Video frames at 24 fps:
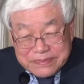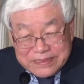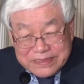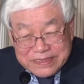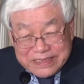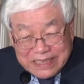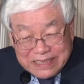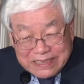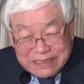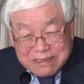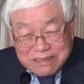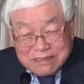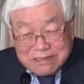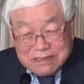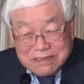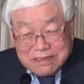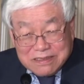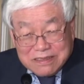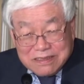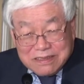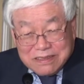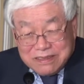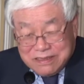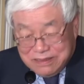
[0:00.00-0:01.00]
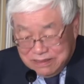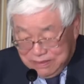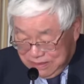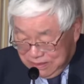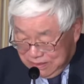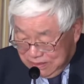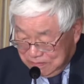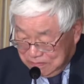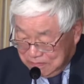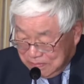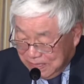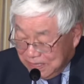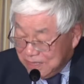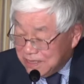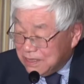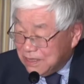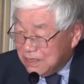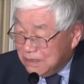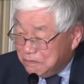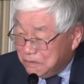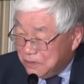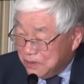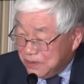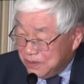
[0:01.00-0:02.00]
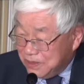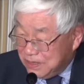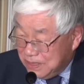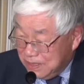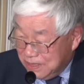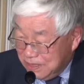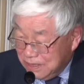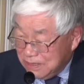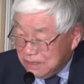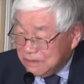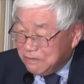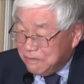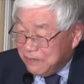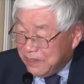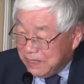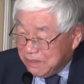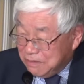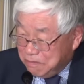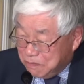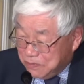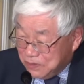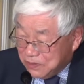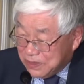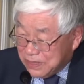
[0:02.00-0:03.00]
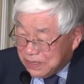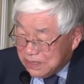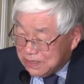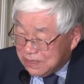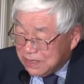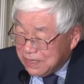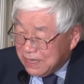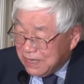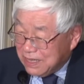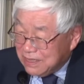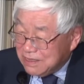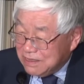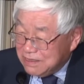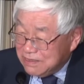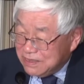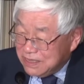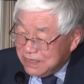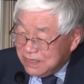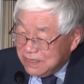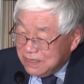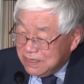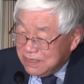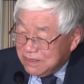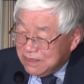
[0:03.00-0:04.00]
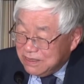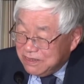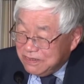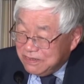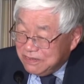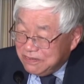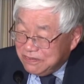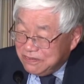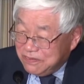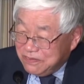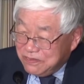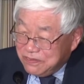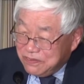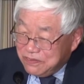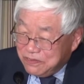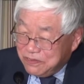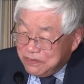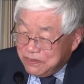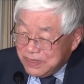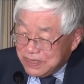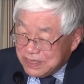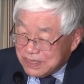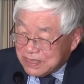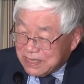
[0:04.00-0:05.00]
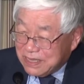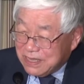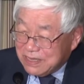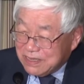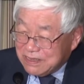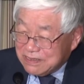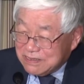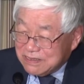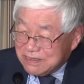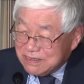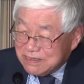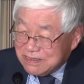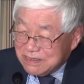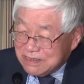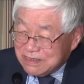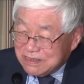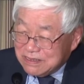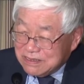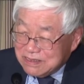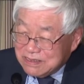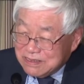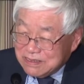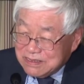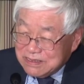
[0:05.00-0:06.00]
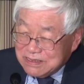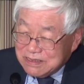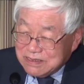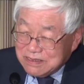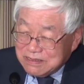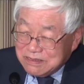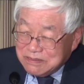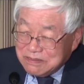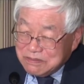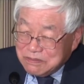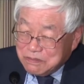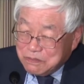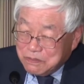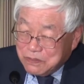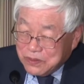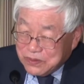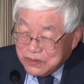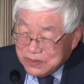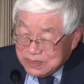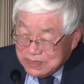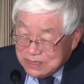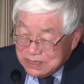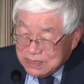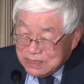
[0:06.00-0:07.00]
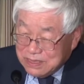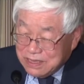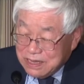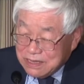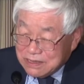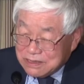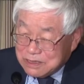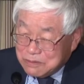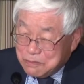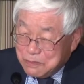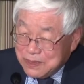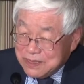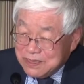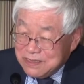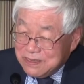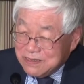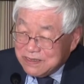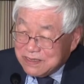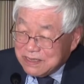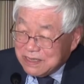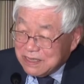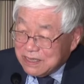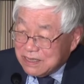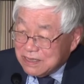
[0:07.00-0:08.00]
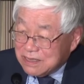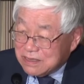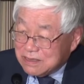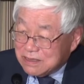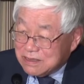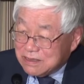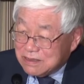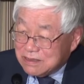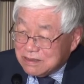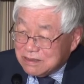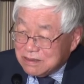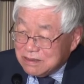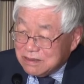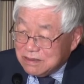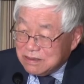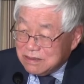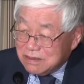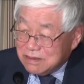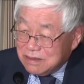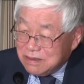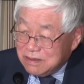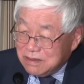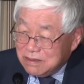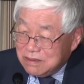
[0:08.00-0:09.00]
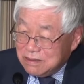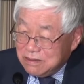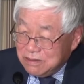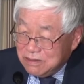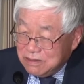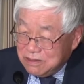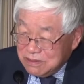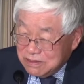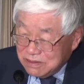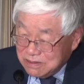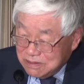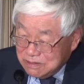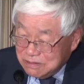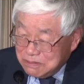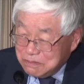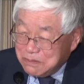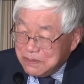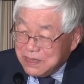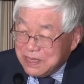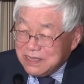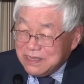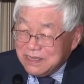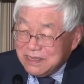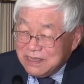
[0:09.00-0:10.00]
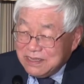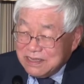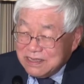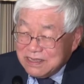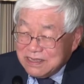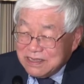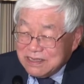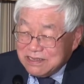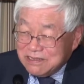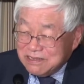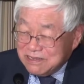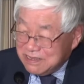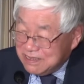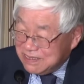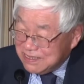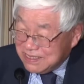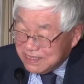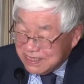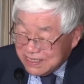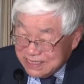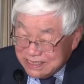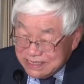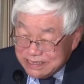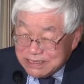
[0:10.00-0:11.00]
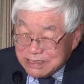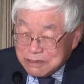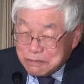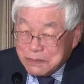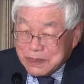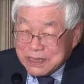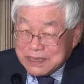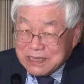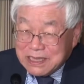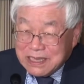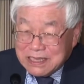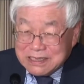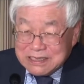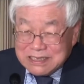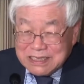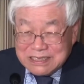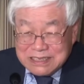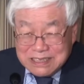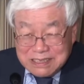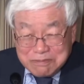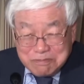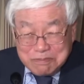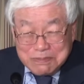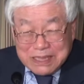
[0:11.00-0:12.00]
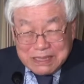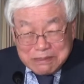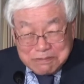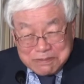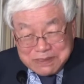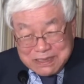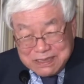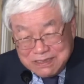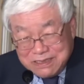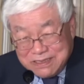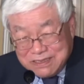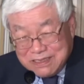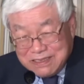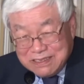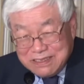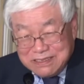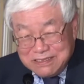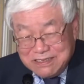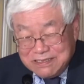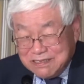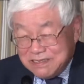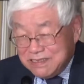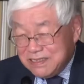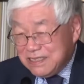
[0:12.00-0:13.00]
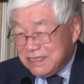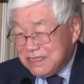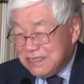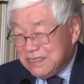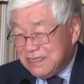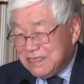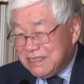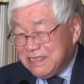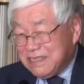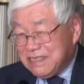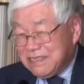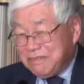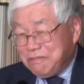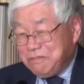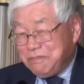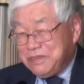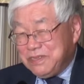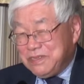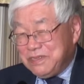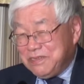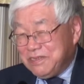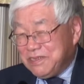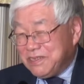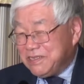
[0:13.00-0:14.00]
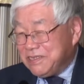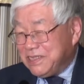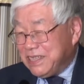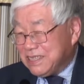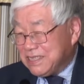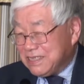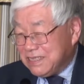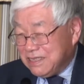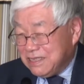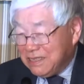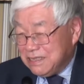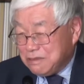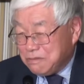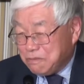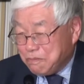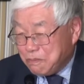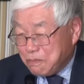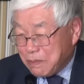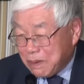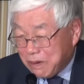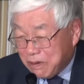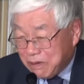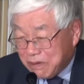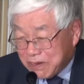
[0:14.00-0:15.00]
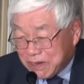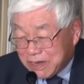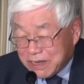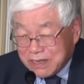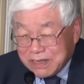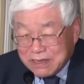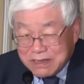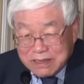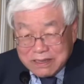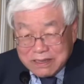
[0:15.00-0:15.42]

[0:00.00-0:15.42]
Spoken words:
that monetary policy is very important. Secondly, fiscal policy, expenditures do many good things, but at the same time it increased bureaucracy's power.